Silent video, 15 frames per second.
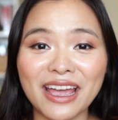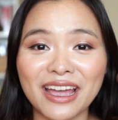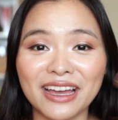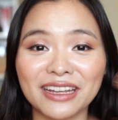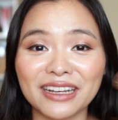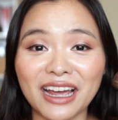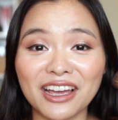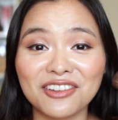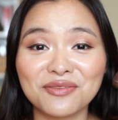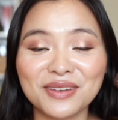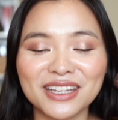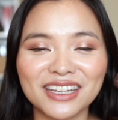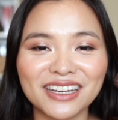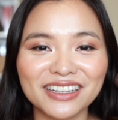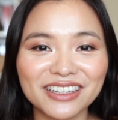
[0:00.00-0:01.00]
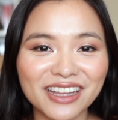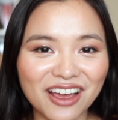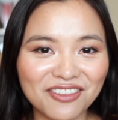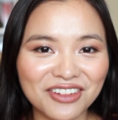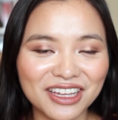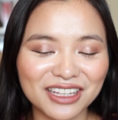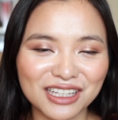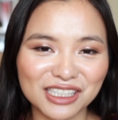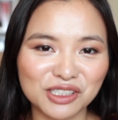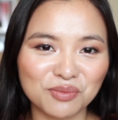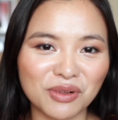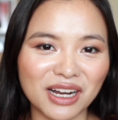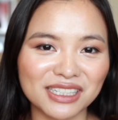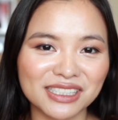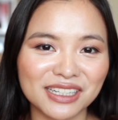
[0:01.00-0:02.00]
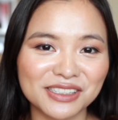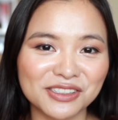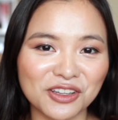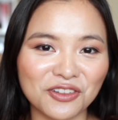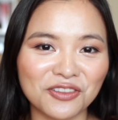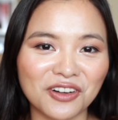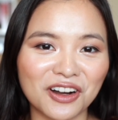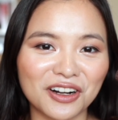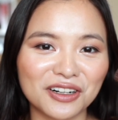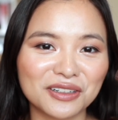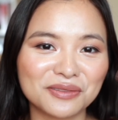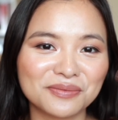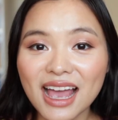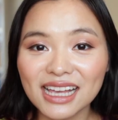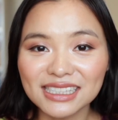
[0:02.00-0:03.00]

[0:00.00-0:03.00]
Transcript: and I've been loving this brush so far.